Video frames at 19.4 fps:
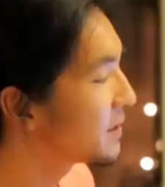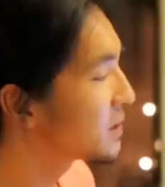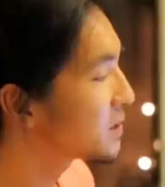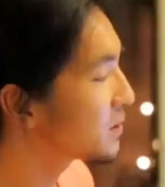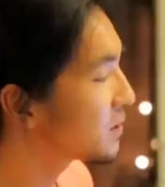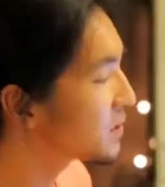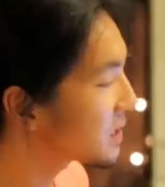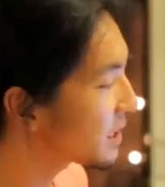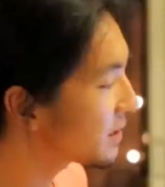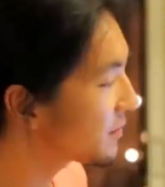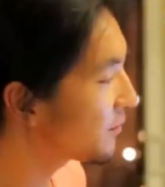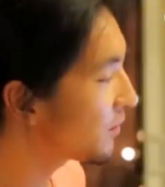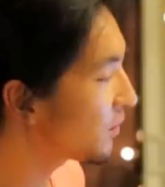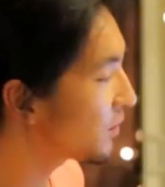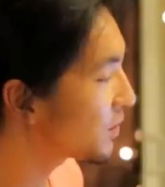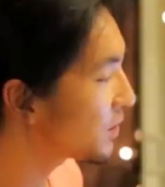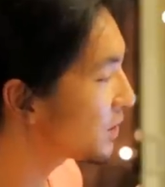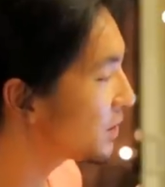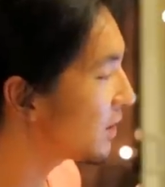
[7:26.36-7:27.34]
So inside the
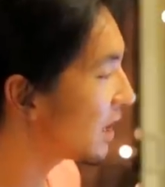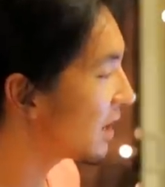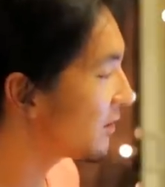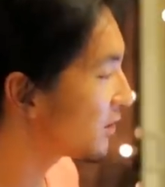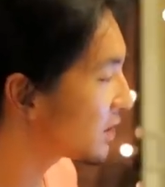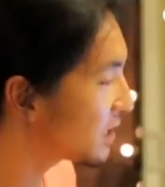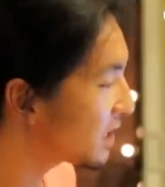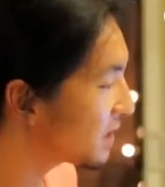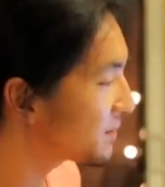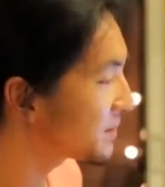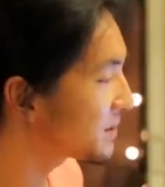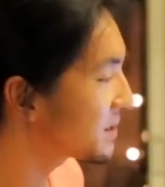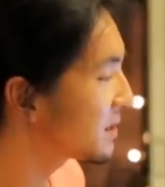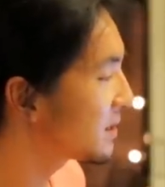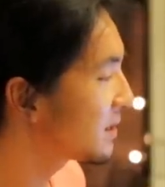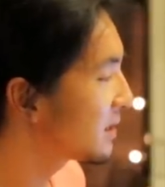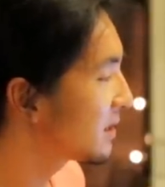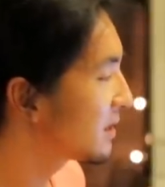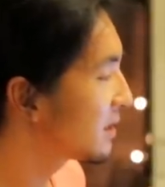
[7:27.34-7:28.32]
folder, you have your
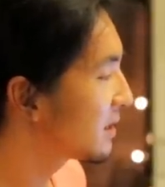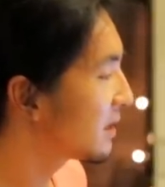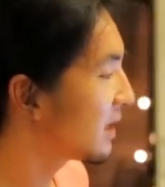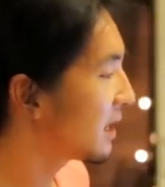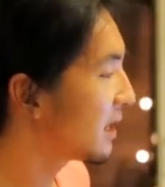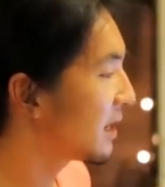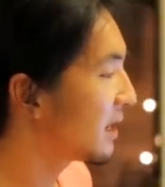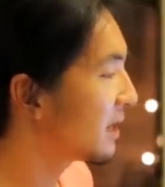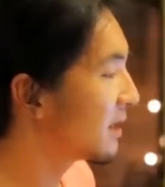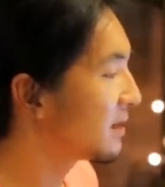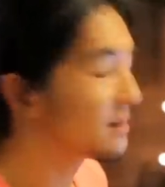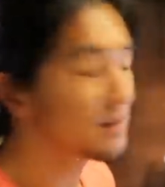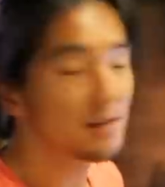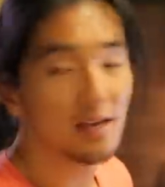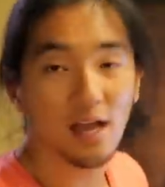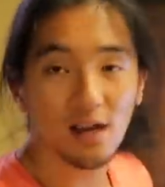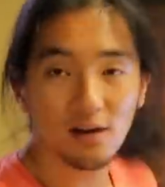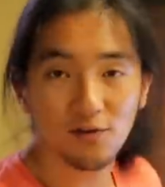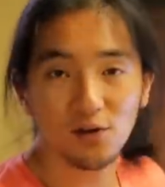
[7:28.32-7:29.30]
clips,
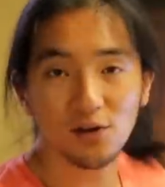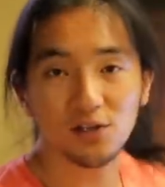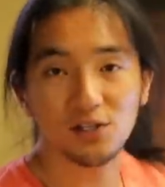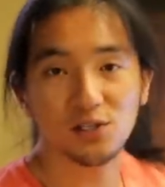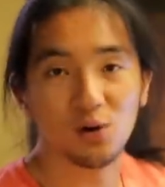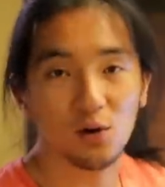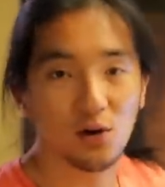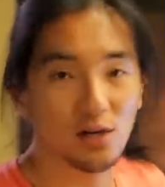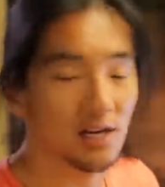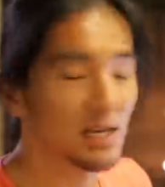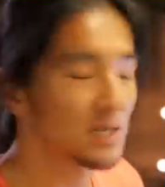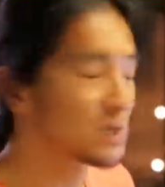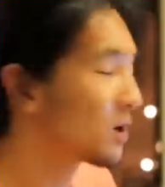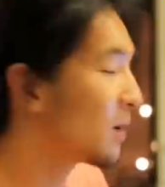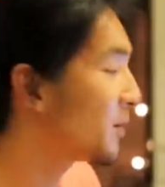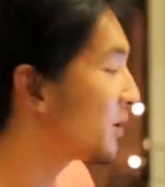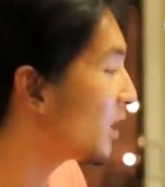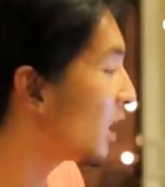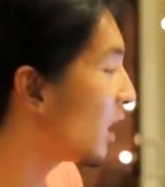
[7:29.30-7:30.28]
and now your footage is organized.
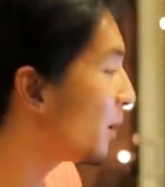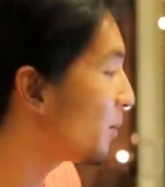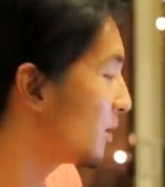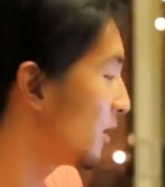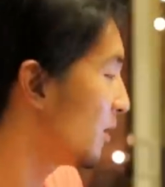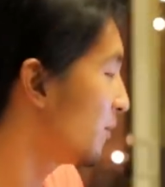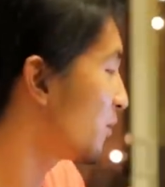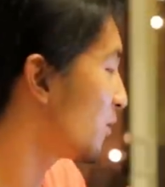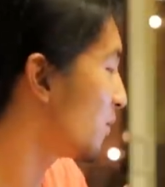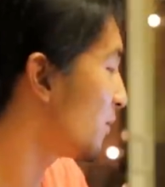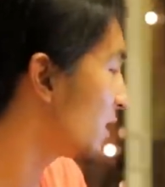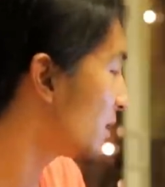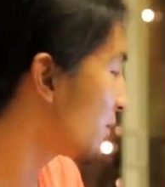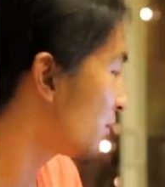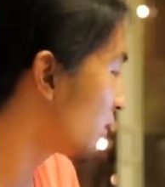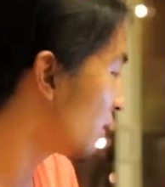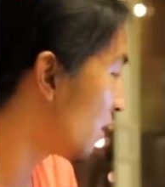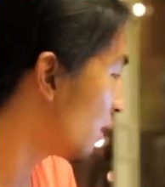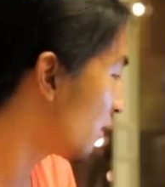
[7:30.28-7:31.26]
So I'm gonna upload Premiere
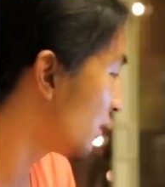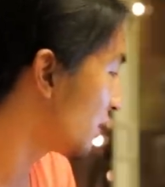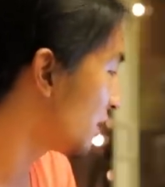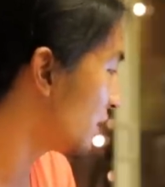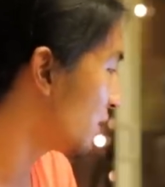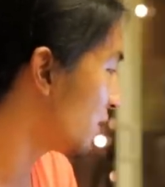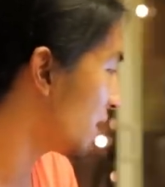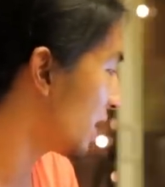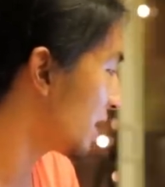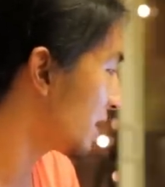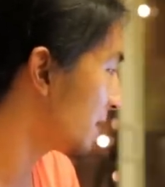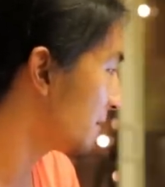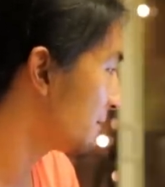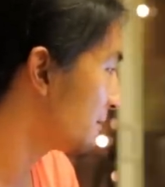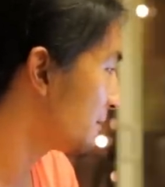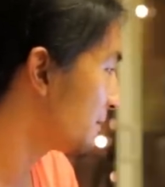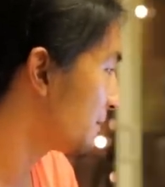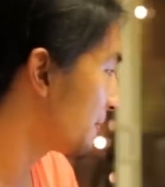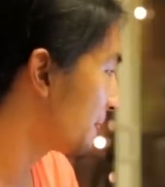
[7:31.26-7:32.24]
Pro really quick,
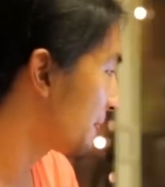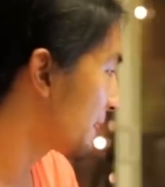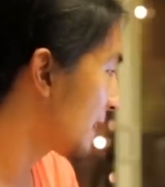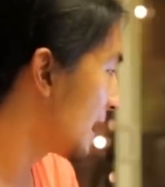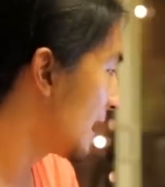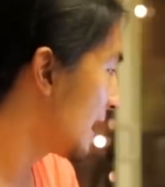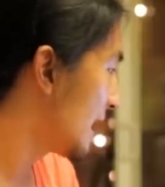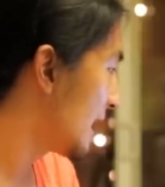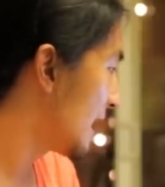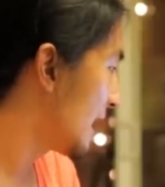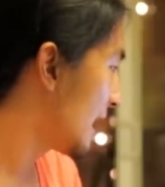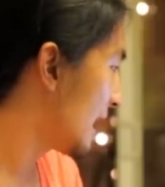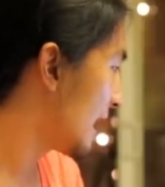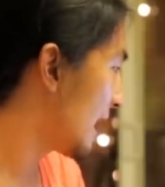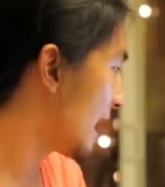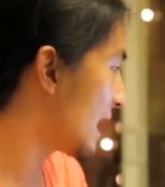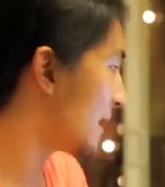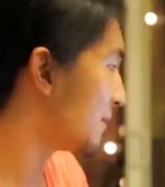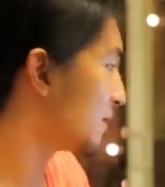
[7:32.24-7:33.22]

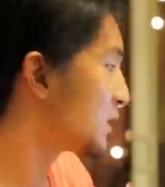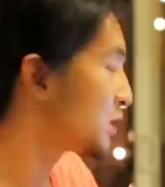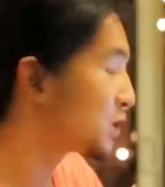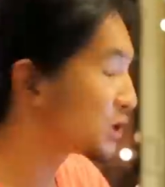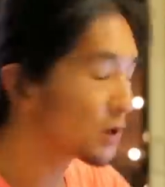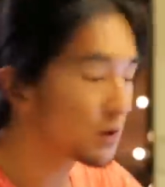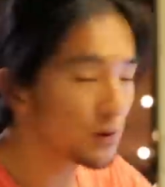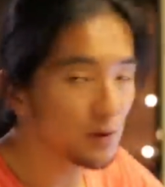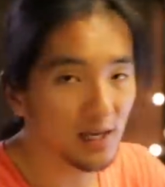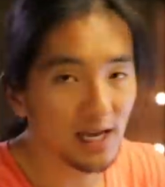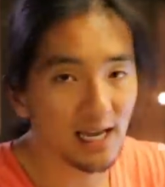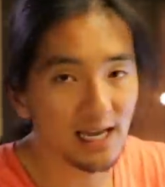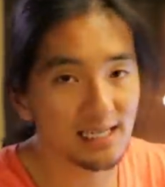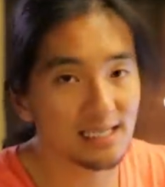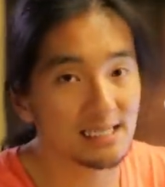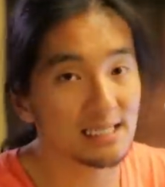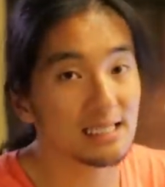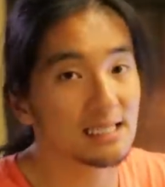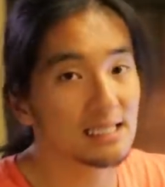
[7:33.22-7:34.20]
and I'm gonna show you
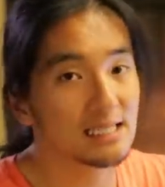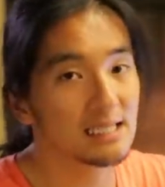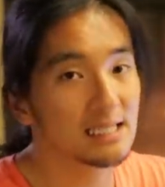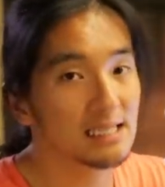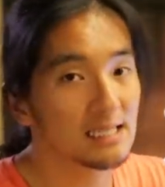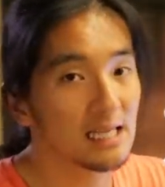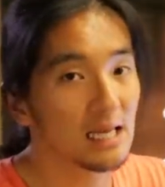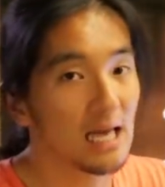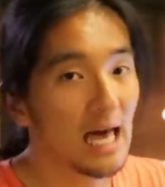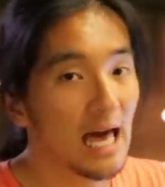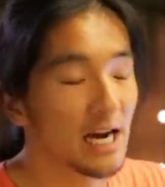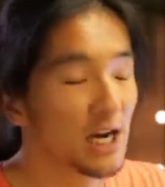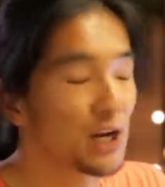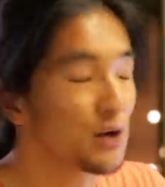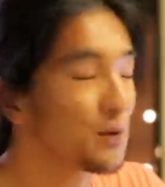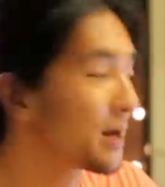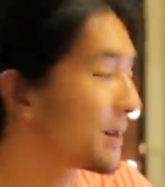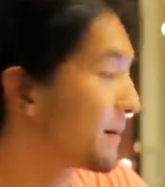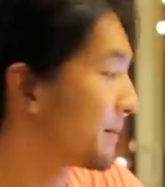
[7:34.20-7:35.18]
guys how
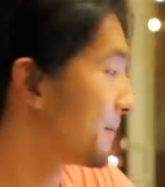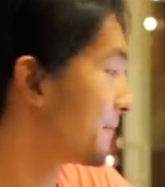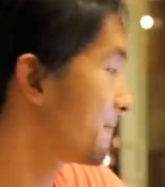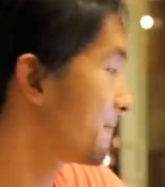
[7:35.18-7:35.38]
to do it.